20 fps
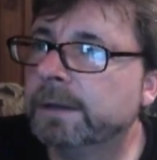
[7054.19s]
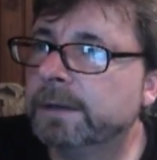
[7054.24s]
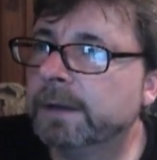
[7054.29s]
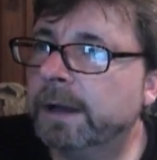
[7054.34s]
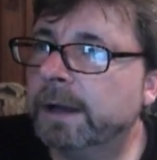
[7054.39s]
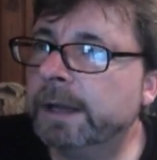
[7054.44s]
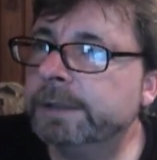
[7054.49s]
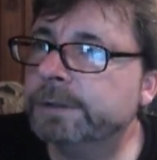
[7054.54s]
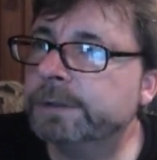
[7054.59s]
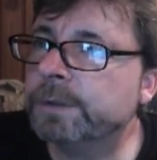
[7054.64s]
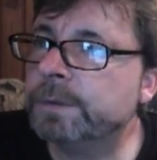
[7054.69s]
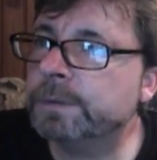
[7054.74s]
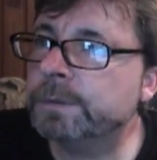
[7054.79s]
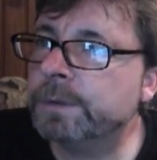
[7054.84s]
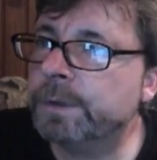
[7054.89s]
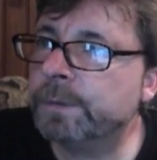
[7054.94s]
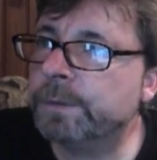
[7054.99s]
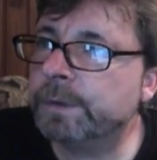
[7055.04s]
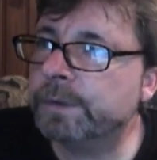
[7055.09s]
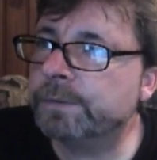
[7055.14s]
I don't
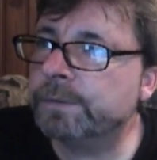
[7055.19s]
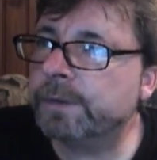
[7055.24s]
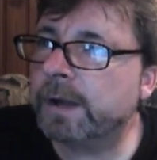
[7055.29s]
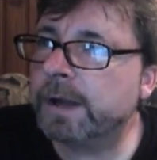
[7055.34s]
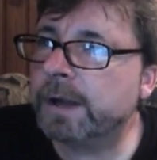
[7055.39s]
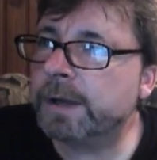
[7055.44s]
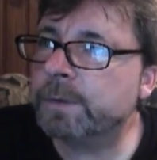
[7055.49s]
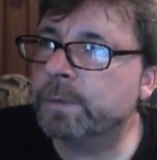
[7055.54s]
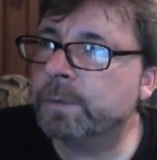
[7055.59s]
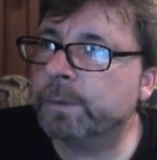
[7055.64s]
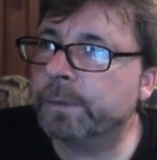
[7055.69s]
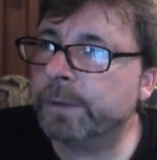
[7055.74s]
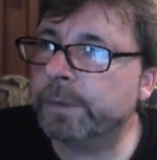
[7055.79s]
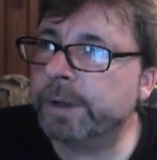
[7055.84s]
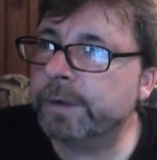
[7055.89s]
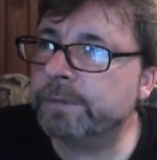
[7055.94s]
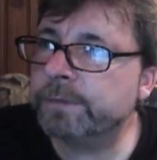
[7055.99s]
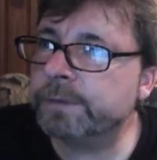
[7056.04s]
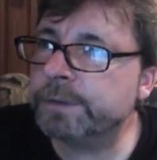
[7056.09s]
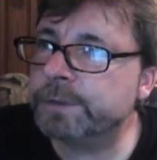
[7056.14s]
know if I will
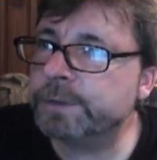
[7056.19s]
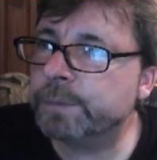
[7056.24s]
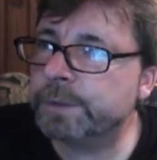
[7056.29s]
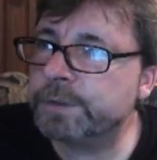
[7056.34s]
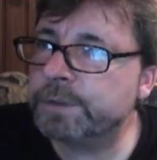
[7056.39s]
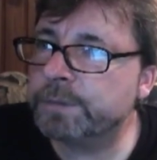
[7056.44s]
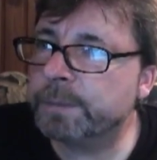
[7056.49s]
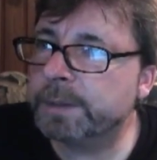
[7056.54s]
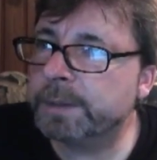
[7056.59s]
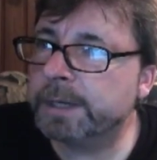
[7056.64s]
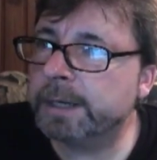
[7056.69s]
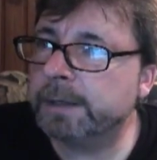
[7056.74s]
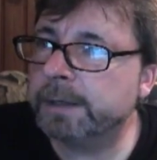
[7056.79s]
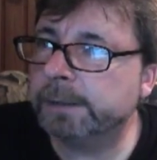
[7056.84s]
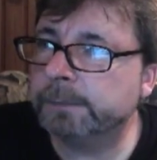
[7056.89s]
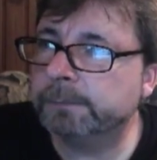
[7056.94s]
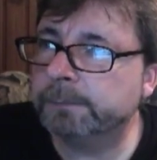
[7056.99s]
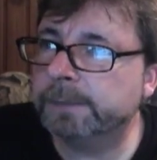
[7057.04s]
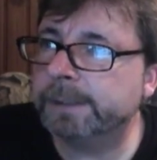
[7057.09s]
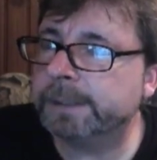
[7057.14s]
ever switch from a
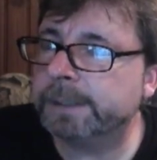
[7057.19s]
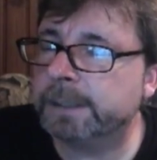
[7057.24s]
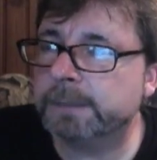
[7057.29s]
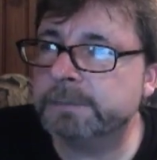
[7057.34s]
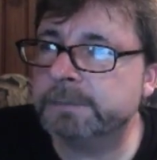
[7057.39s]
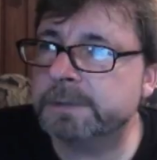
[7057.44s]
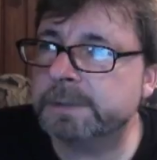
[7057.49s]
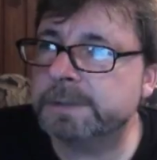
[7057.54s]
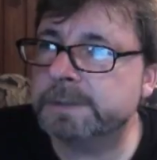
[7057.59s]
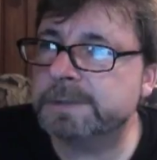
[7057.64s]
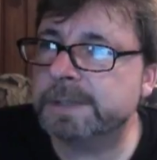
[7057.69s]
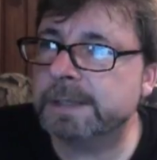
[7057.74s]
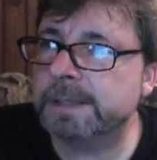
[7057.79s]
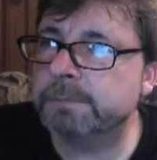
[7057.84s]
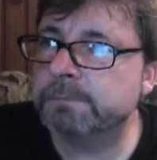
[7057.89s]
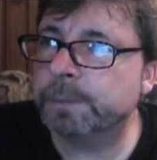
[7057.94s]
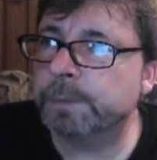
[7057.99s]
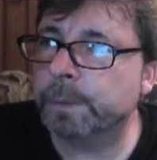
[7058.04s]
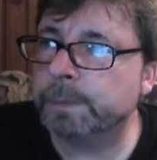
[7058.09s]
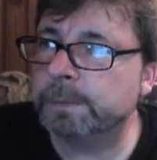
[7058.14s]
Garrett. Like, I'm in the
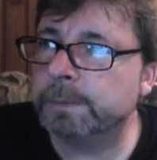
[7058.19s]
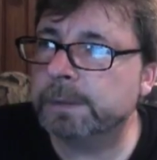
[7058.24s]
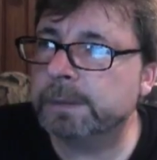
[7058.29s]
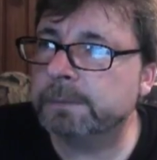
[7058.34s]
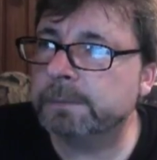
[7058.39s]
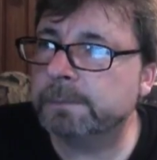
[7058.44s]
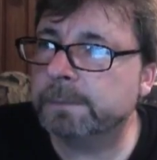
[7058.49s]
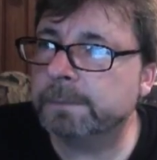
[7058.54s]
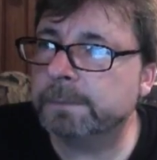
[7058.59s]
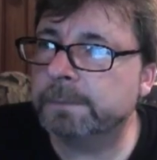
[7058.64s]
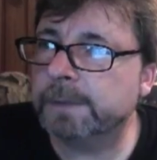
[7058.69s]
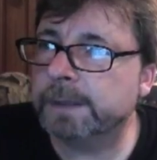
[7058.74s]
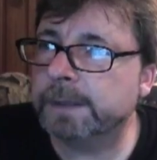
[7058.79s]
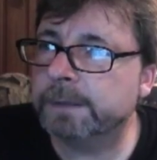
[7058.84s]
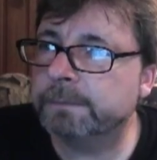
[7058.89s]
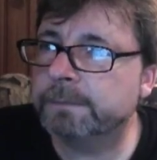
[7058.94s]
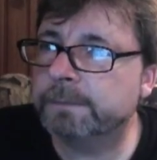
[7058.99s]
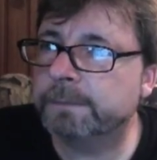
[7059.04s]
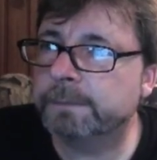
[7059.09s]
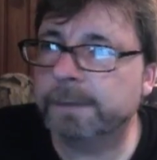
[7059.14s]
same boat.
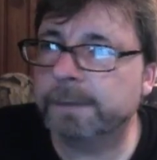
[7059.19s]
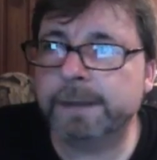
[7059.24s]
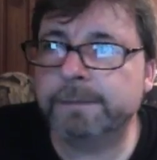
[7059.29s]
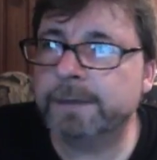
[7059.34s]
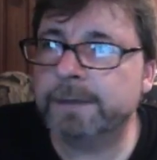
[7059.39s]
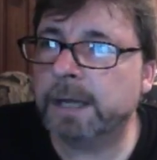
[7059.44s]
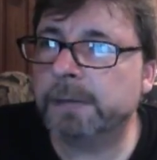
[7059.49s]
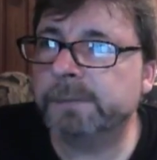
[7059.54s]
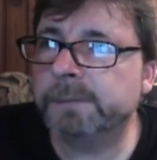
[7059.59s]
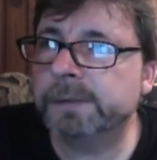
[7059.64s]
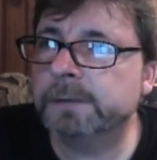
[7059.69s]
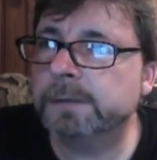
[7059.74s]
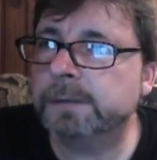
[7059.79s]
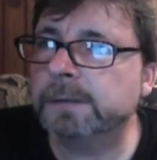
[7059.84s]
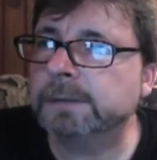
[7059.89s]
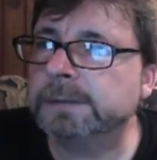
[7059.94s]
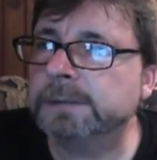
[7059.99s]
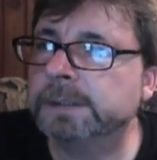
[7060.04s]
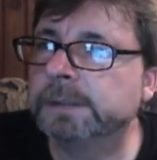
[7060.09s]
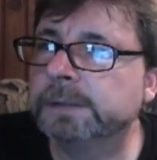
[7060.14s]
They've got me hooked.